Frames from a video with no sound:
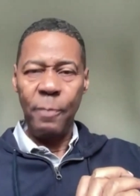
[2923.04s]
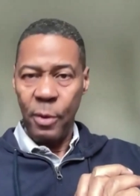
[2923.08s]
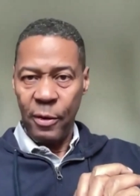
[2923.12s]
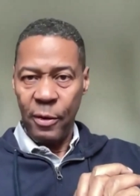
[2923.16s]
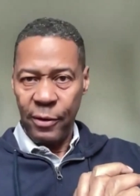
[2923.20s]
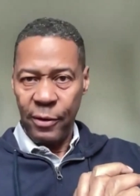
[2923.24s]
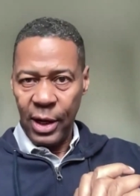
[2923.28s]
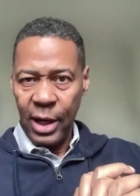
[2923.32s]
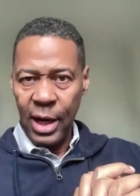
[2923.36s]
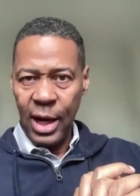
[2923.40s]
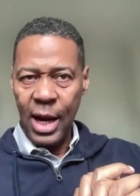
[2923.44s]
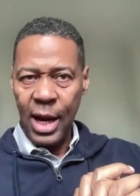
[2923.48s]
of
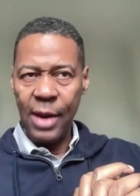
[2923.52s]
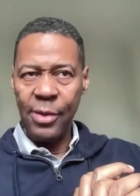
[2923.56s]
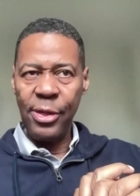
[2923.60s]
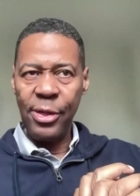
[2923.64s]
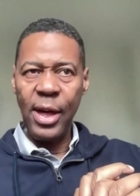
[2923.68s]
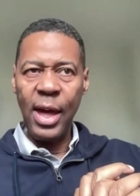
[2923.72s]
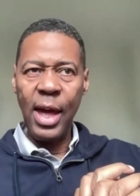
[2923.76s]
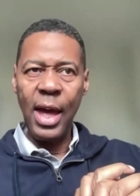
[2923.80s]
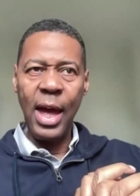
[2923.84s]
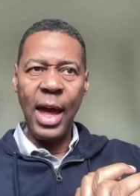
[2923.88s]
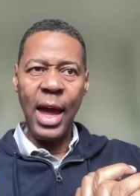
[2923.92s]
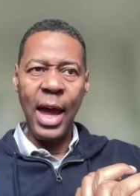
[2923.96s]
Perfect
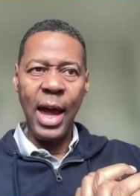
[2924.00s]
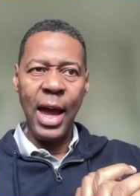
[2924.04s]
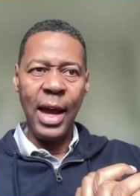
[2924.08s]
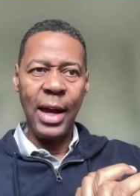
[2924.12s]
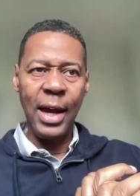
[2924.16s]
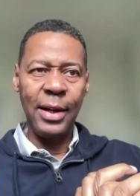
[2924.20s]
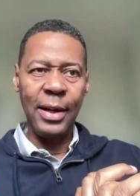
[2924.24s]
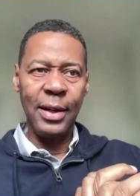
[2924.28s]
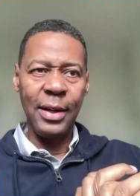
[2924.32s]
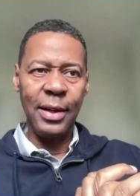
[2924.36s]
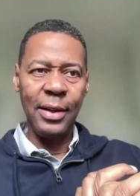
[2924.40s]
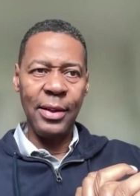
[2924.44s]
Health,
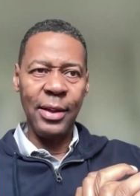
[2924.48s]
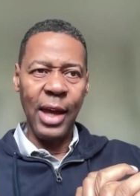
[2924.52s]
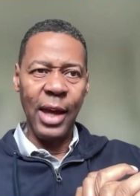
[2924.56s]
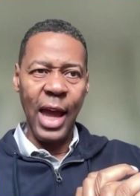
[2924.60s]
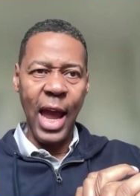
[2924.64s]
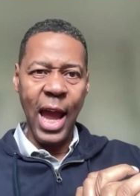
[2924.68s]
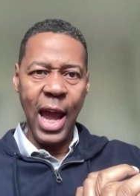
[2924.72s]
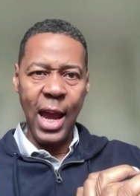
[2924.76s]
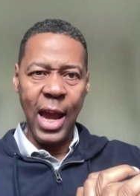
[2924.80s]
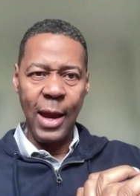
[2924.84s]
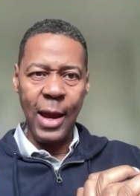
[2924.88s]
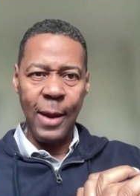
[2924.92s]
and
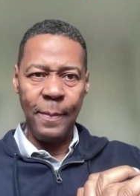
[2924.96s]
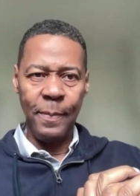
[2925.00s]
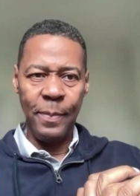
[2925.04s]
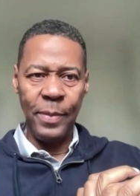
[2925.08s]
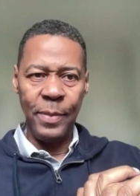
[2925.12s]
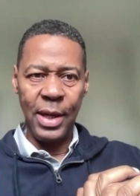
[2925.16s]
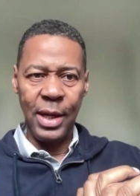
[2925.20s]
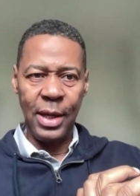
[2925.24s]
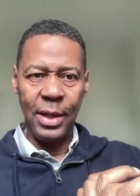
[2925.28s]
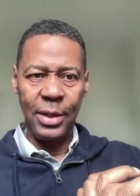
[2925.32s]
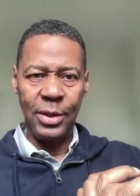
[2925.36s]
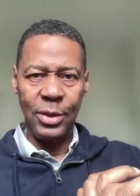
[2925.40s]
the
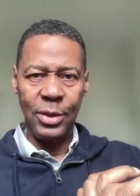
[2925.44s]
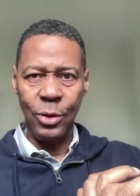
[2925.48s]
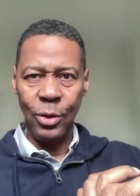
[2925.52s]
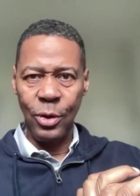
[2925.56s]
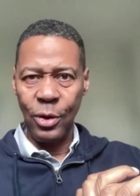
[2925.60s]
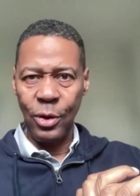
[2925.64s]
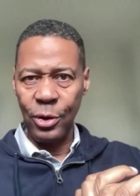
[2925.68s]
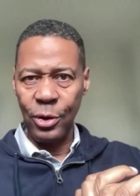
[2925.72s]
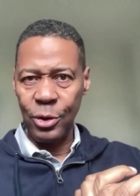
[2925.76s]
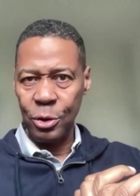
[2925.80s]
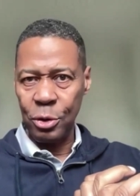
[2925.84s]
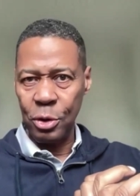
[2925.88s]
aim is
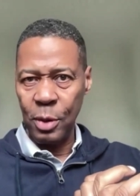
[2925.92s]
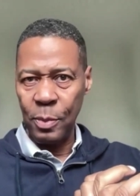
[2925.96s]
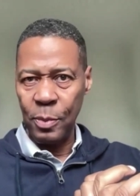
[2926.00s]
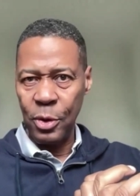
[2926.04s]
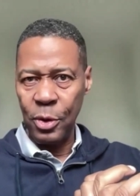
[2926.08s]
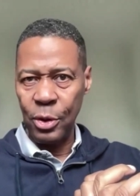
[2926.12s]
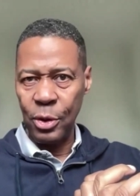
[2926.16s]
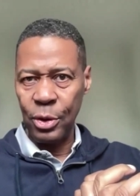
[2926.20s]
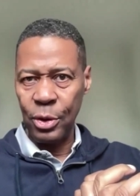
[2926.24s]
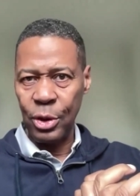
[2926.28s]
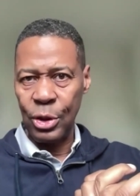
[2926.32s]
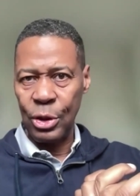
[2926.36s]
to
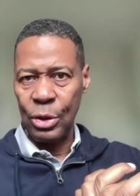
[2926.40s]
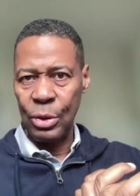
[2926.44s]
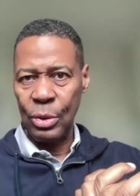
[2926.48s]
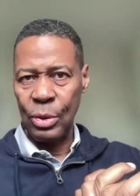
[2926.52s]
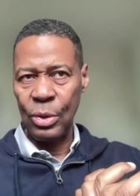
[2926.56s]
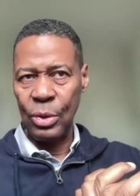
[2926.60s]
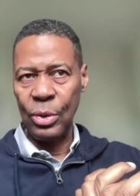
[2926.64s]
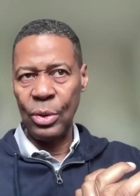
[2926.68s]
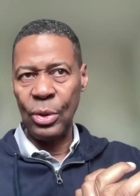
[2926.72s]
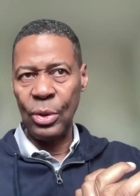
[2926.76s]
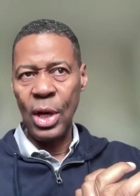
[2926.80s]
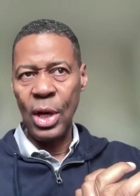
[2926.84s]
contribute
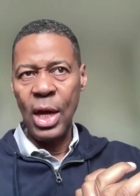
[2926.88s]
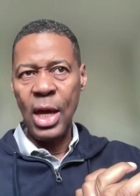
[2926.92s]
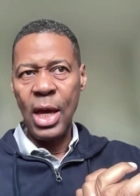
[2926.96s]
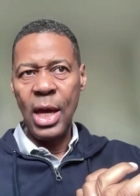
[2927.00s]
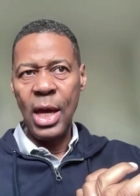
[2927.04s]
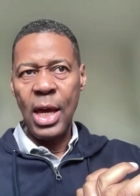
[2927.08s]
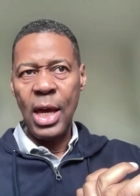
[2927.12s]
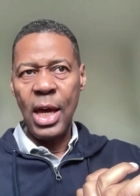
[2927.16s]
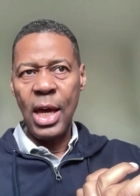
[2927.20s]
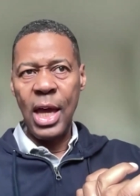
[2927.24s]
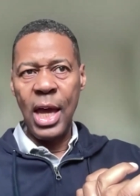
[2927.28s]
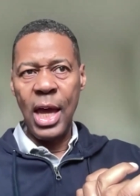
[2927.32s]
to
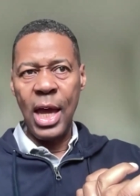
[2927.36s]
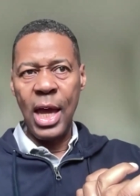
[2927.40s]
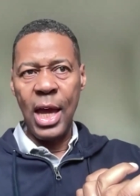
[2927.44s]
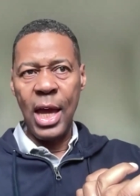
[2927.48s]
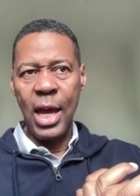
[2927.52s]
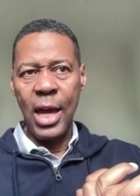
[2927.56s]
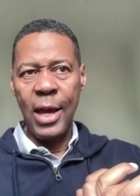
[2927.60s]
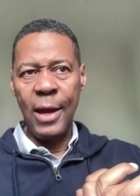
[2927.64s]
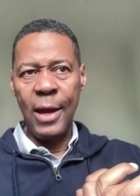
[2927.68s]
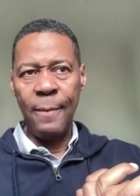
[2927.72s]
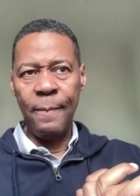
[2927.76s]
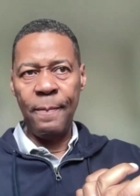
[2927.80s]

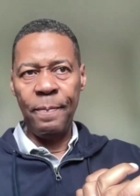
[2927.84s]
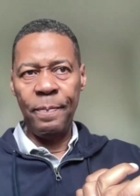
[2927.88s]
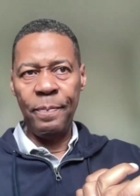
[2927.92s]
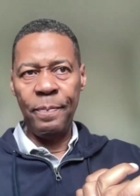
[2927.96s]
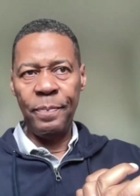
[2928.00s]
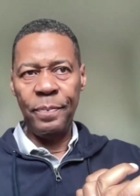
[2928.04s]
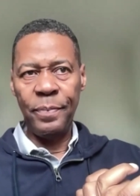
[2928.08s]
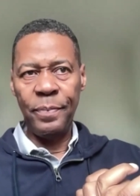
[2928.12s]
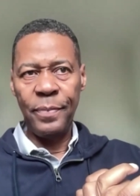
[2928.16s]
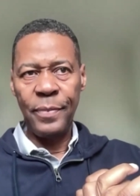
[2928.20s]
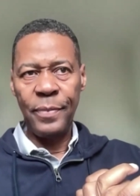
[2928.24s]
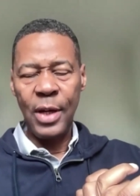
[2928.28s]
a,
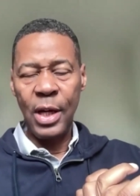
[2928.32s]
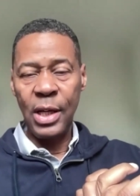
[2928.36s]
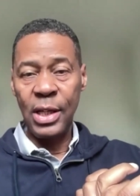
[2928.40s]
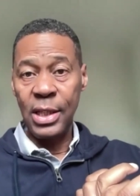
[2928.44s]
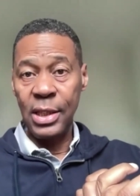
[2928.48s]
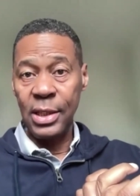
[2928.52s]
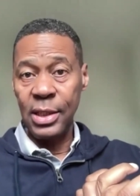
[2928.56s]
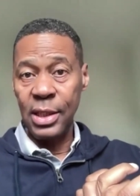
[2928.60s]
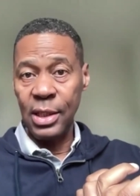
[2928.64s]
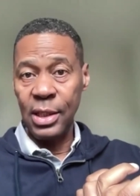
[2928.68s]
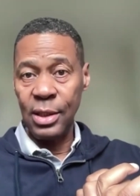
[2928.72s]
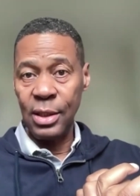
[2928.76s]

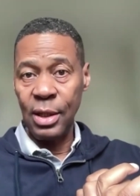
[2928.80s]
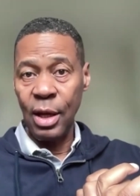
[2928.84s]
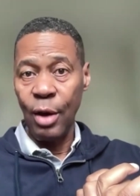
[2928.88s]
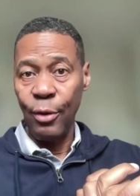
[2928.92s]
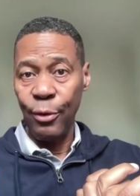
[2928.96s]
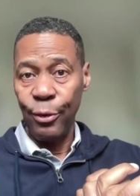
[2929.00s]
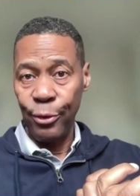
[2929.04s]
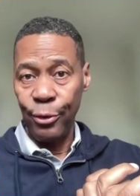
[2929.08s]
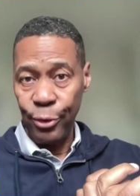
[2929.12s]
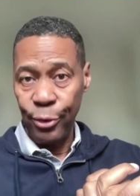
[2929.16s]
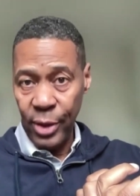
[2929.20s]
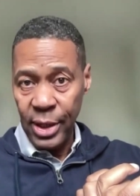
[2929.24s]
a
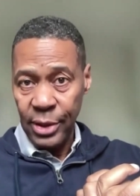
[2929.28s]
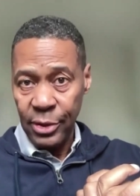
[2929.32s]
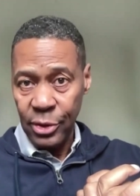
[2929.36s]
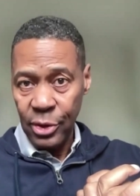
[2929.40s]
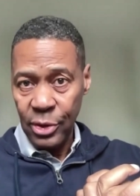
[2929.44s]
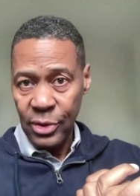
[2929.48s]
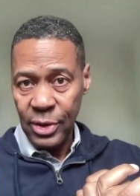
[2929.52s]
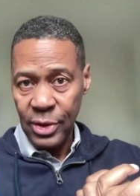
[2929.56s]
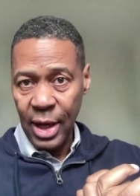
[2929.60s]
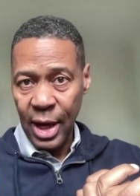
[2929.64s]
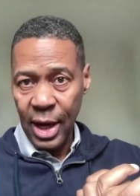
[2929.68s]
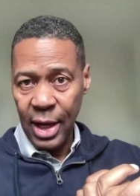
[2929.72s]
disease-free
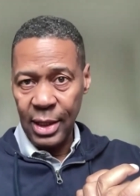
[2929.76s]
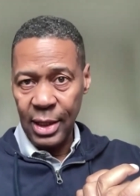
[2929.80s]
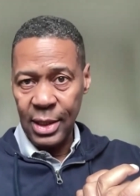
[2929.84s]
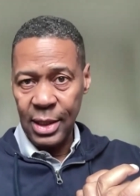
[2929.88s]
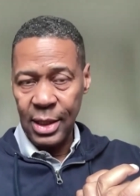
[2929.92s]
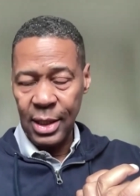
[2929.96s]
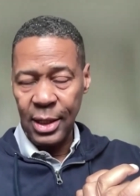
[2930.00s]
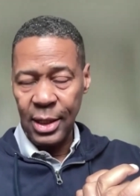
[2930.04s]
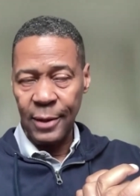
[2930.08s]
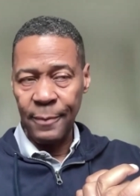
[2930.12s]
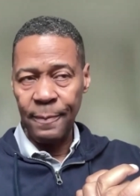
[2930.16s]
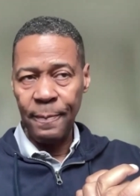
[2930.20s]

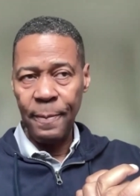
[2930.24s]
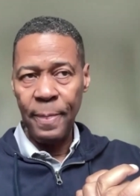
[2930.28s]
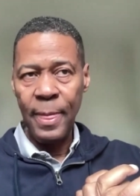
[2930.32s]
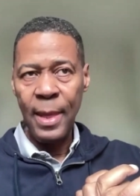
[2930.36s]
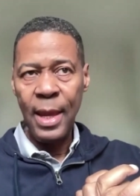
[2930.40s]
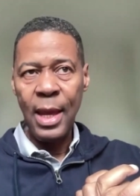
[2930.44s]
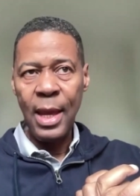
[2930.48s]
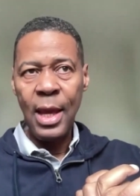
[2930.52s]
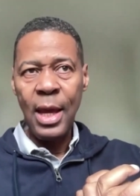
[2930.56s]
society.